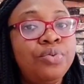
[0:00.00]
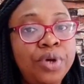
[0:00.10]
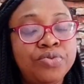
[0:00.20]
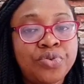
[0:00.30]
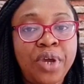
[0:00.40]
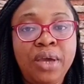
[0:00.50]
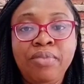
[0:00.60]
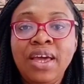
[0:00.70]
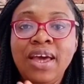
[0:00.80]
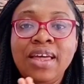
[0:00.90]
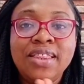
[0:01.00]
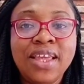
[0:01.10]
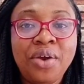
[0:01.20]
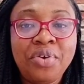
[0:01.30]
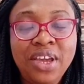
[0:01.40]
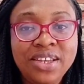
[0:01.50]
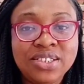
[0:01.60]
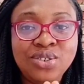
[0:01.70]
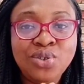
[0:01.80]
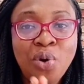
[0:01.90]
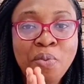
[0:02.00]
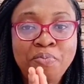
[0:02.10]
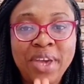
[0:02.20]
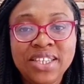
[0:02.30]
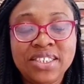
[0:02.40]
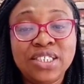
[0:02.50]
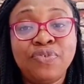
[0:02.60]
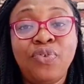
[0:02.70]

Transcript: whipped cream, there is no basis